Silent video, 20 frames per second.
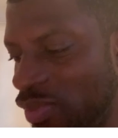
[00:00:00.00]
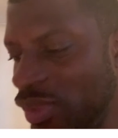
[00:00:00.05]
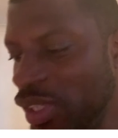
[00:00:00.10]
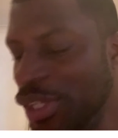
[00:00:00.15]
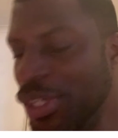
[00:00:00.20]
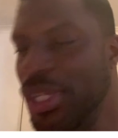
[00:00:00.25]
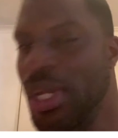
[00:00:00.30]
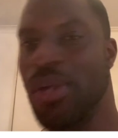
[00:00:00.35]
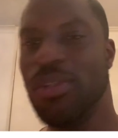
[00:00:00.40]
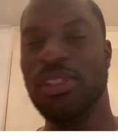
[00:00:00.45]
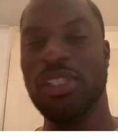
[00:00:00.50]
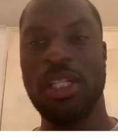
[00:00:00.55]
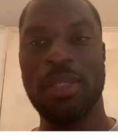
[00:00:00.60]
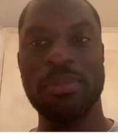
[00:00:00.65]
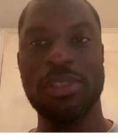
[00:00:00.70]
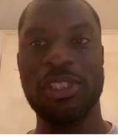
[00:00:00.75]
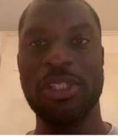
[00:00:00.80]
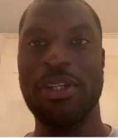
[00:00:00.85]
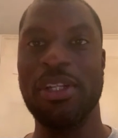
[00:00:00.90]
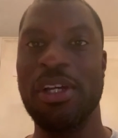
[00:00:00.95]

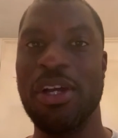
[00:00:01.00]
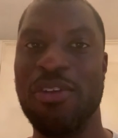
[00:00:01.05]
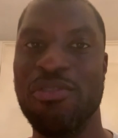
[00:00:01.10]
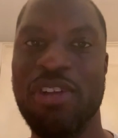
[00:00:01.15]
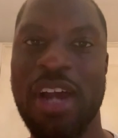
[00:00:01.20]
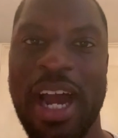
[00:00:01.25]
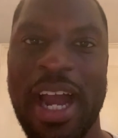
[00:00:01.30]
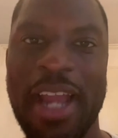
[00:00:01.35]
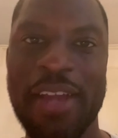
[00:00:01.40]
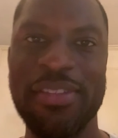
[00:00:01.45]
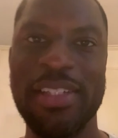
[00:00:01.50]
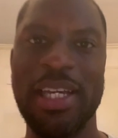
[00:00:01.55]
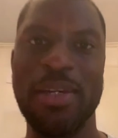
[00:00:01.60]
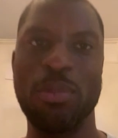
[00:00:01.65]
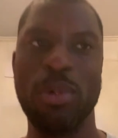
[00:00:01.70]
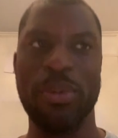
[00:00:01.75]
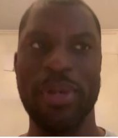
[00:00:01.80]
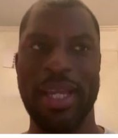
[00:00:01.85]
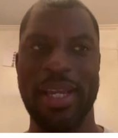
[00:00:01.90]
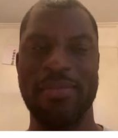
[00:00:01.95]
SHOLA arrived and
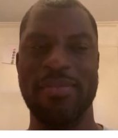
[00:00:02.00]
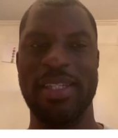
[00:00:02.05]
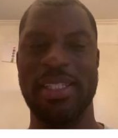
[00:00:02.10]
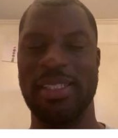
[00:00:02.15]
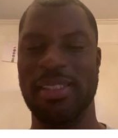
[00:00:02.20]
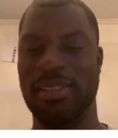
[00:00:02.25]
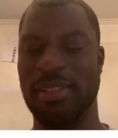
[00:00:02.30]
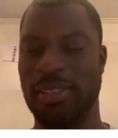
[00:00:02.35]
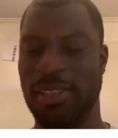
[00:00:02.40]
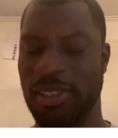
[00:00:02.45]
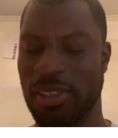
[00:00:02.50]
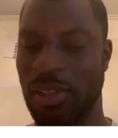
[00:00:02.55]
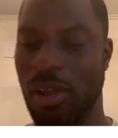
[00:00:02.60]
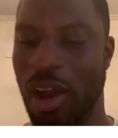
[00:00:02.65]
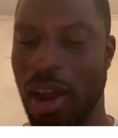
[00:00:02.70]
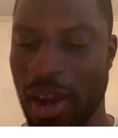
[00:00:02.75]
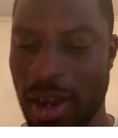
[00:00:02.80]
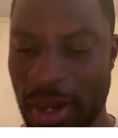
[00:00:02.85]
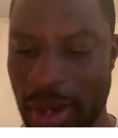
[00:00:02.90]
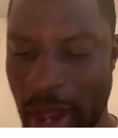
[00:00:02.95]
we were getting ready to
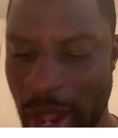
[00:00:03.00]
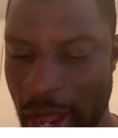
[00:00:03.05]
start.